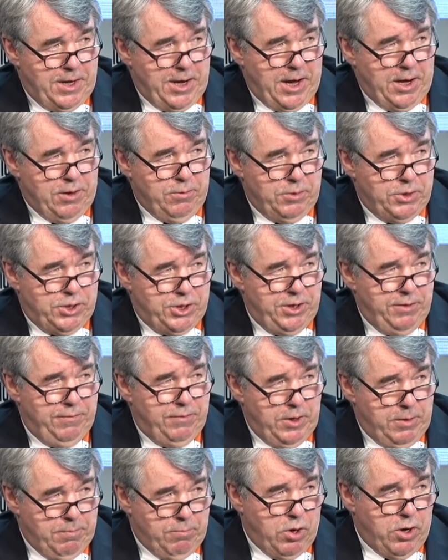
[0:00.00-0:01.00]
how to achieve
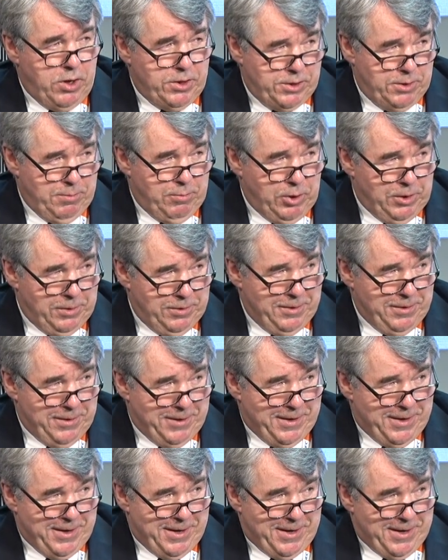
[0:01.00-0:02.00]
the impossible,
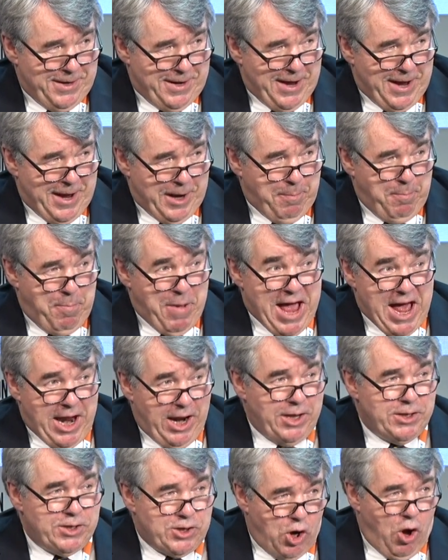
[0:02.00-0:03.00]
how to
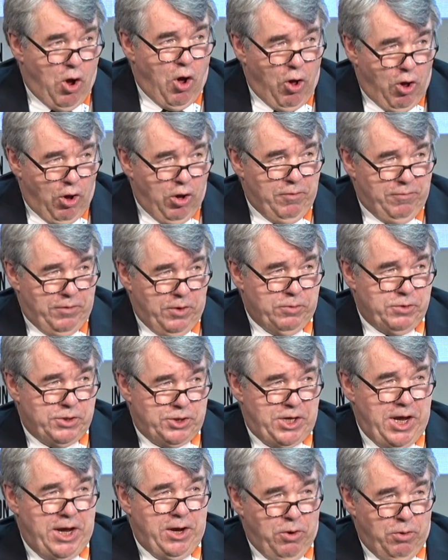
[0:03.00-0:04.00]
balance all of those
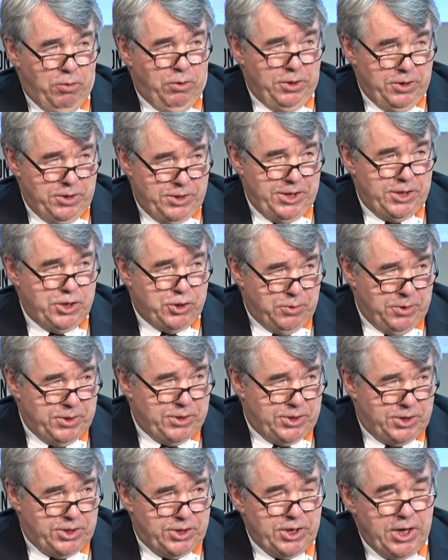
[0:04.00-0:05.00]
stakeholders'
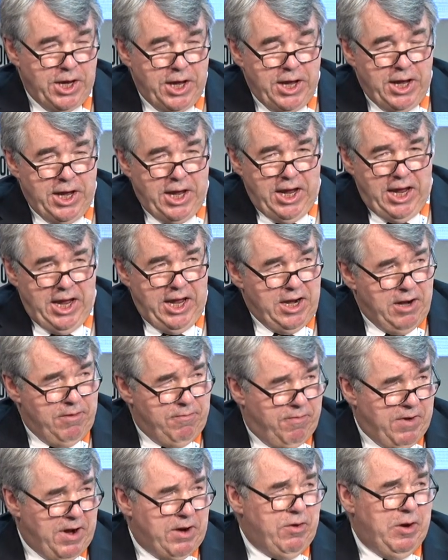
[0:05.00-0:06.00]
interests in a
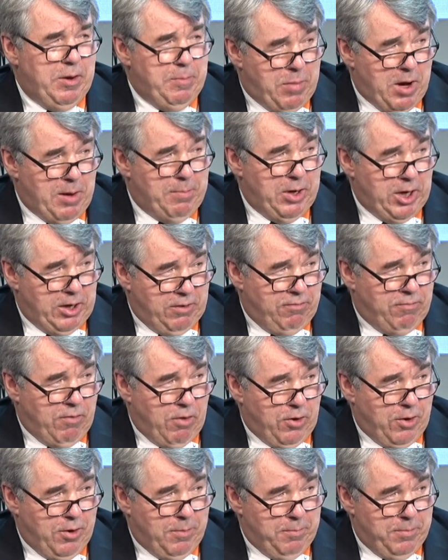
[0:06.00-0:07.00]
very public
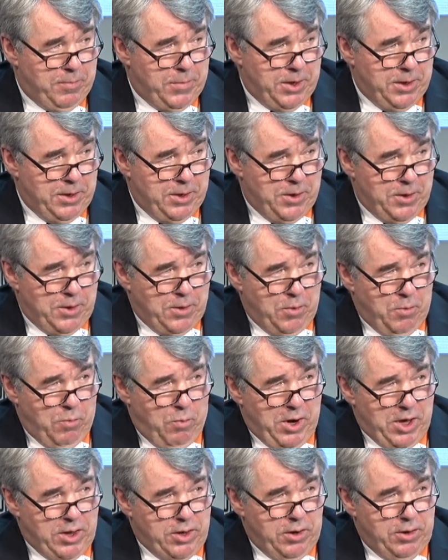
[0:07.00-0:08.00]
forum
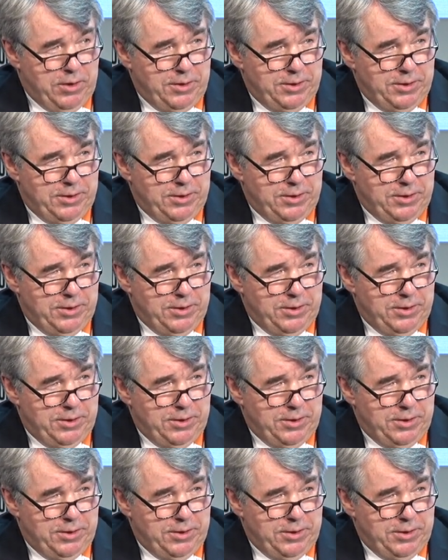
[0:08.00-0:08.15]
with